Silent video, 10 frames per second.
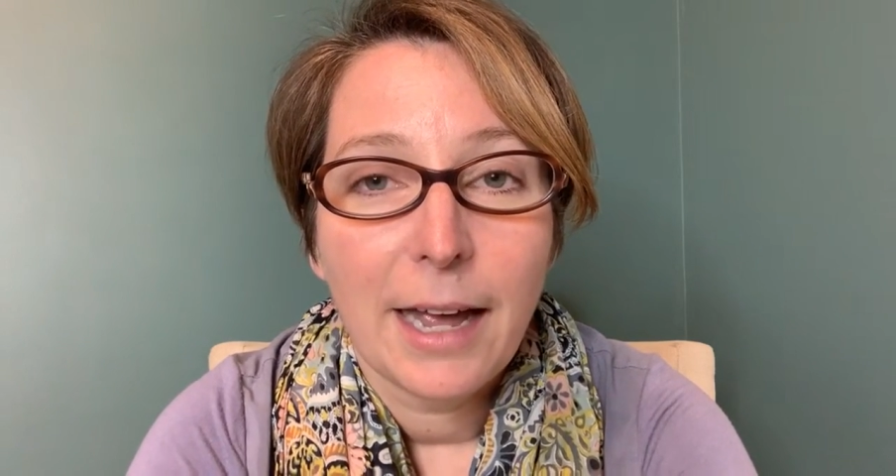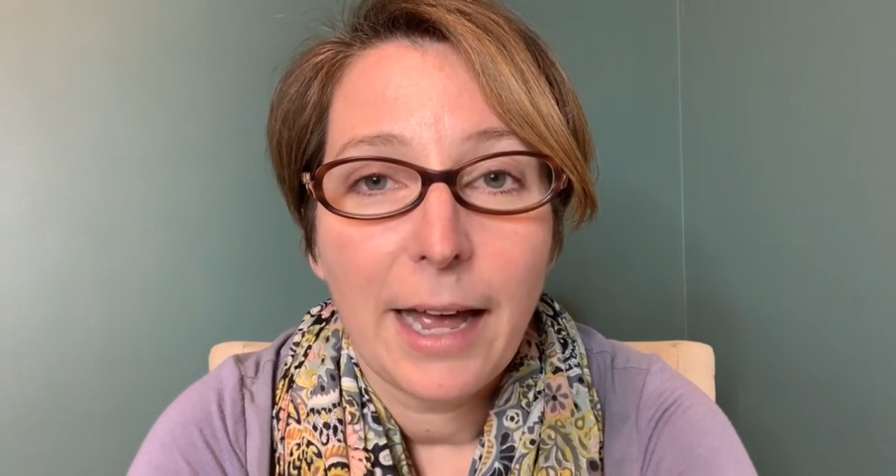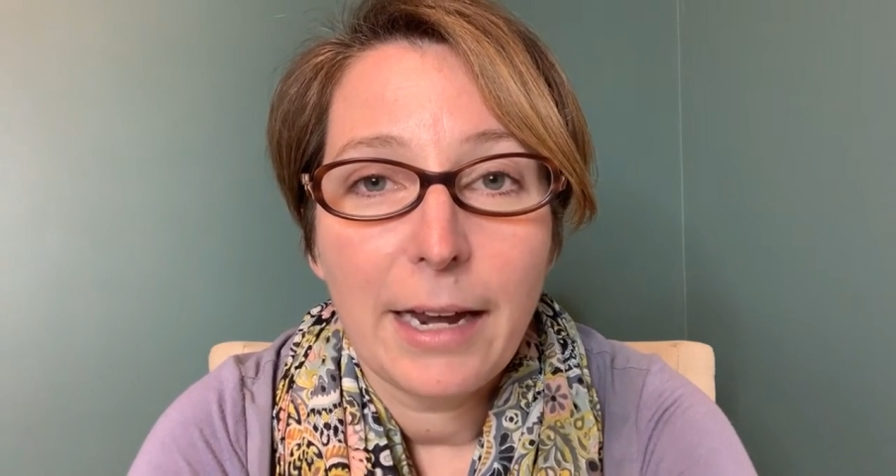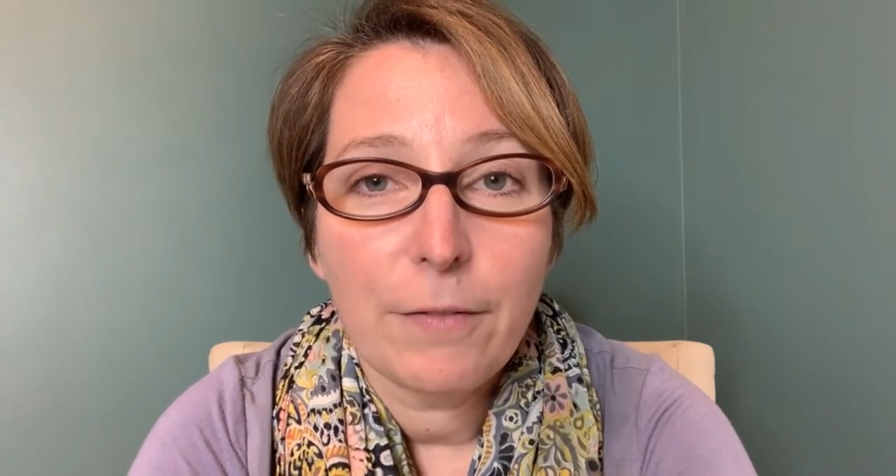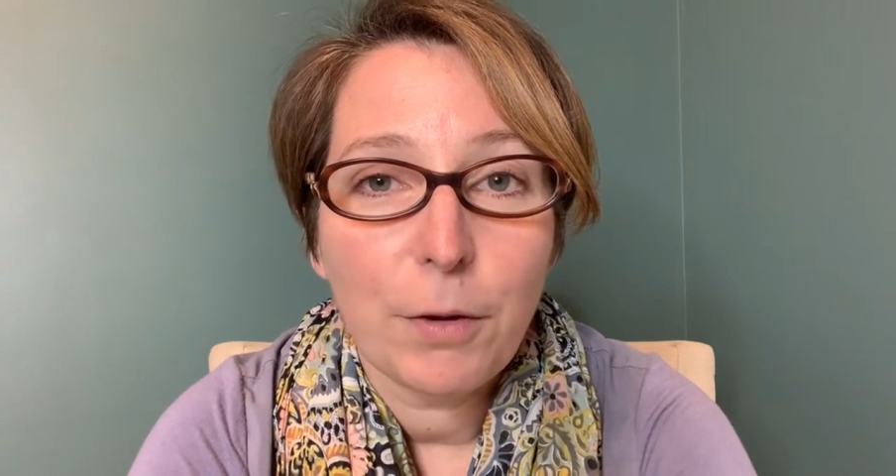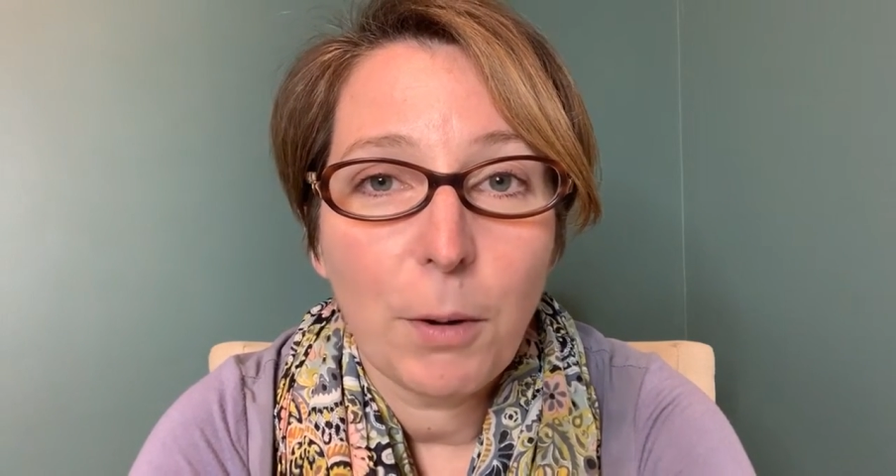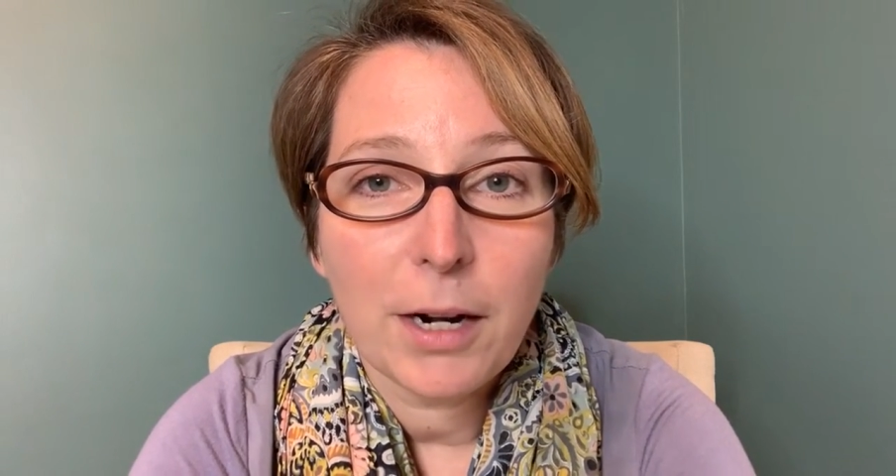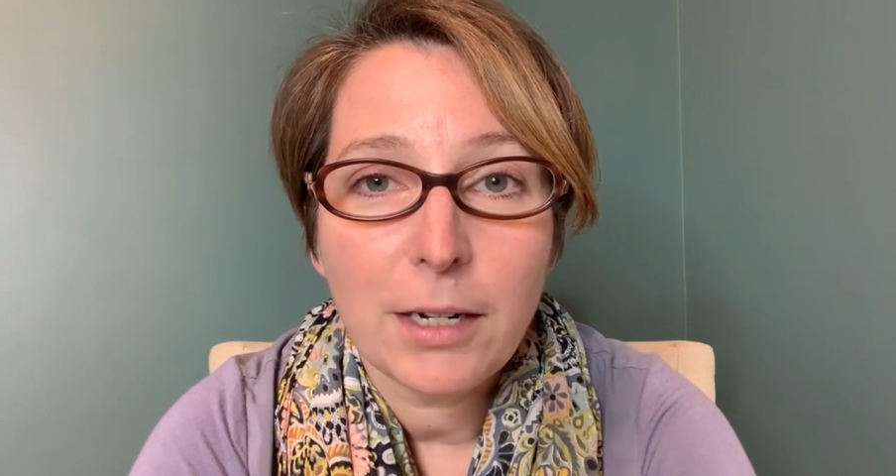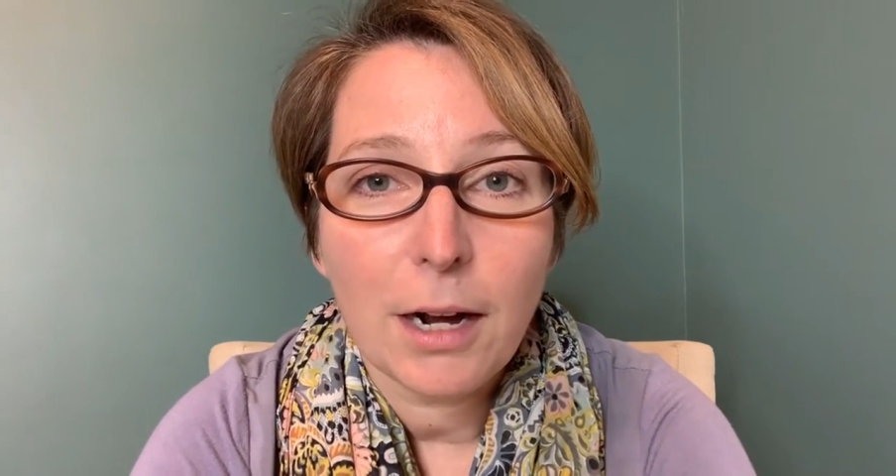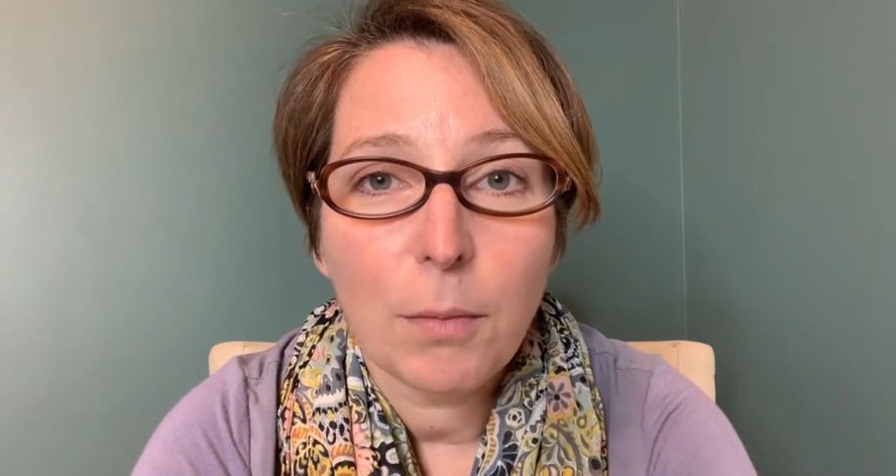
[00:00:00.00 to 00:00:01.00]
And if you
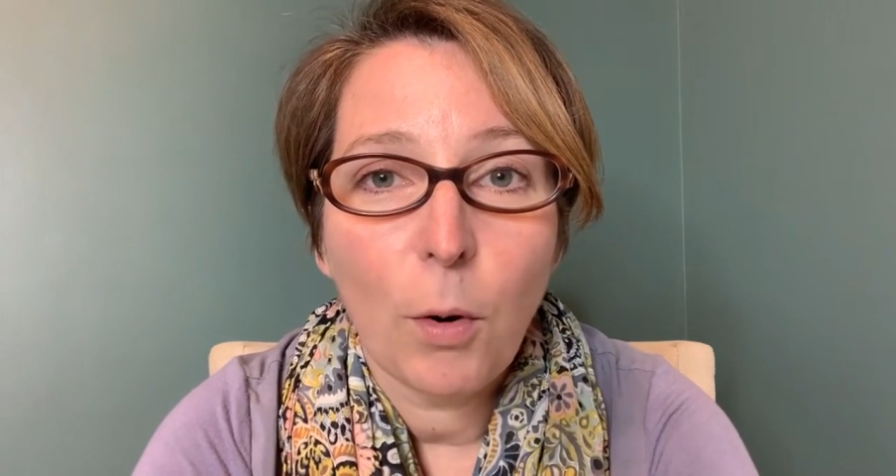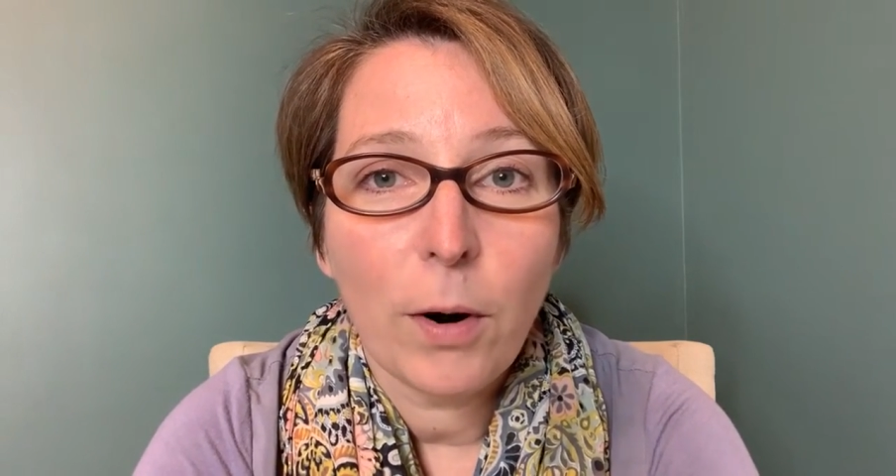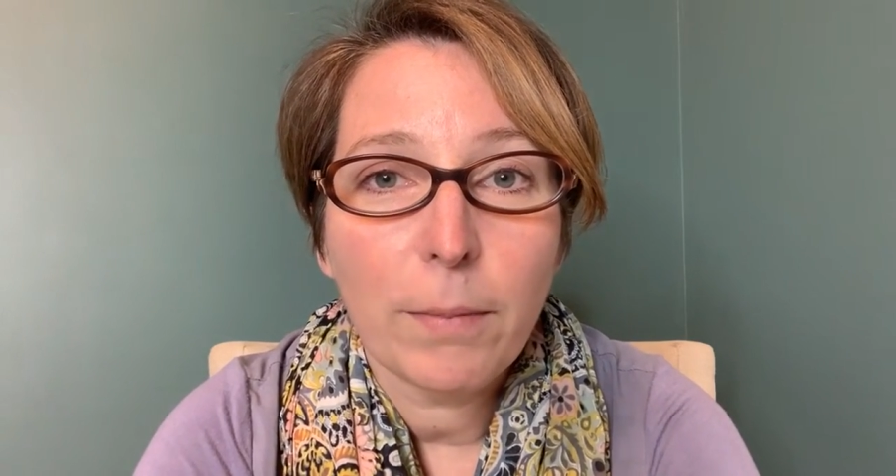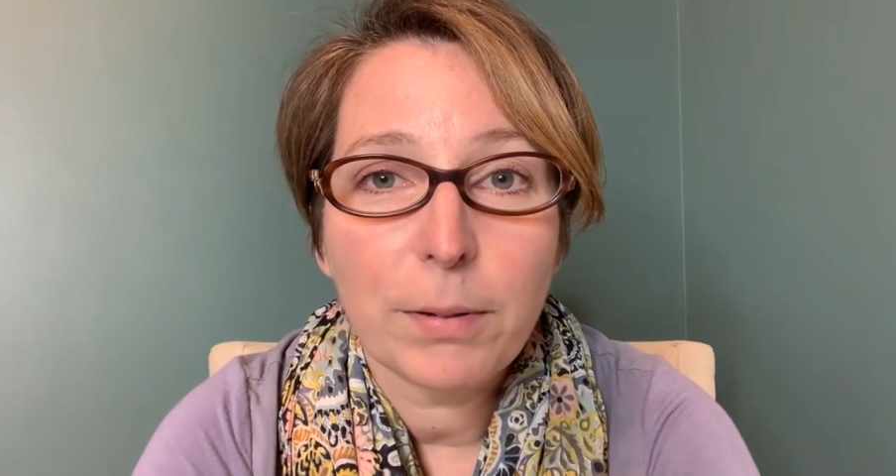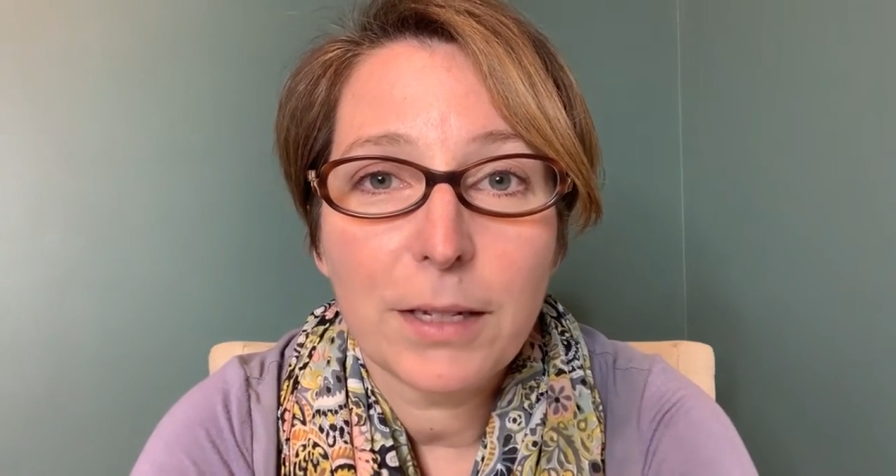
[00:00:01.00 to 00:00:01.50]
want to talk more,